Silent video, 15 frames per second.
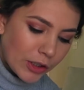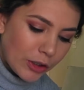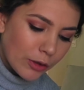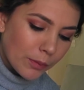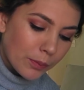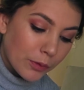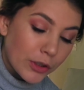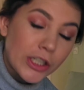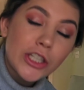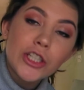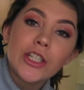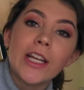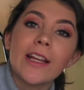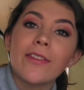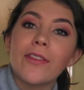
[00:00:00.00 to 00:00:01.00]
You
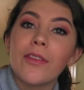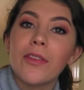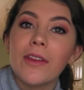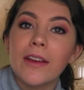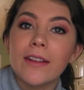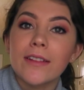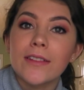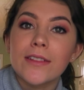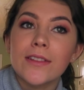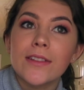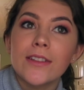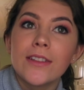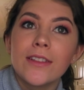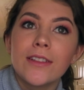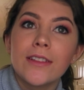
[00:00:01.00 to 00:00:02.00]
appreciate
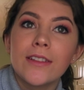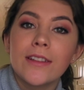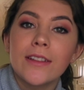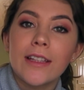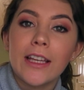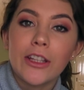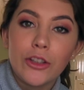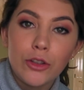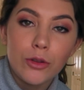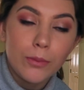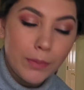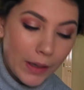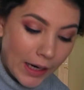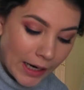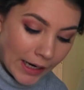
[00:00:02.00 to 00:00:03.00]
things that you
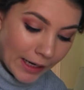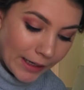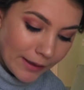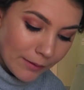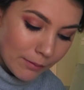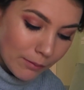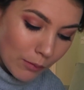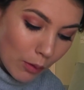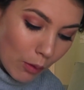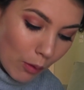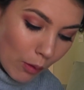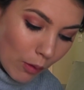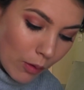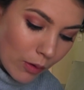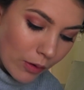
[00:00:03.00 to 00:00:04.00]
buy
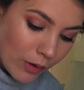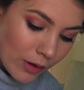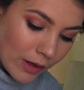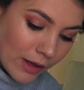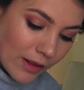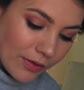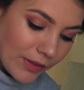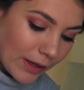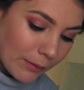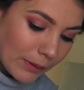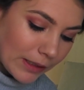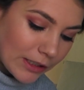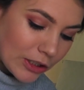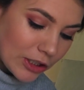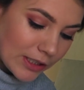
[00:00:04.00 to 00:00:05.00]
more than
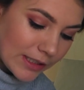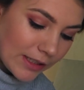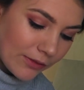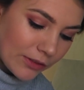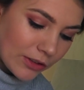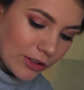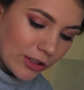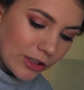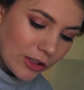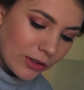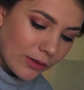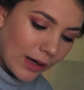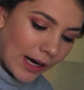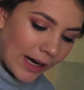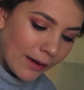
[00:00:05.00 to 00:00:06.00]
when it's just given to
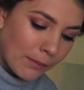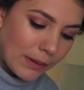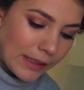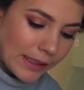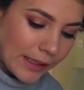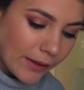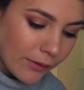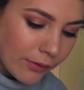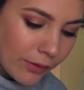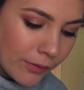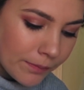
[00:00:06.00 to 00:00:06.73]
you, I believe.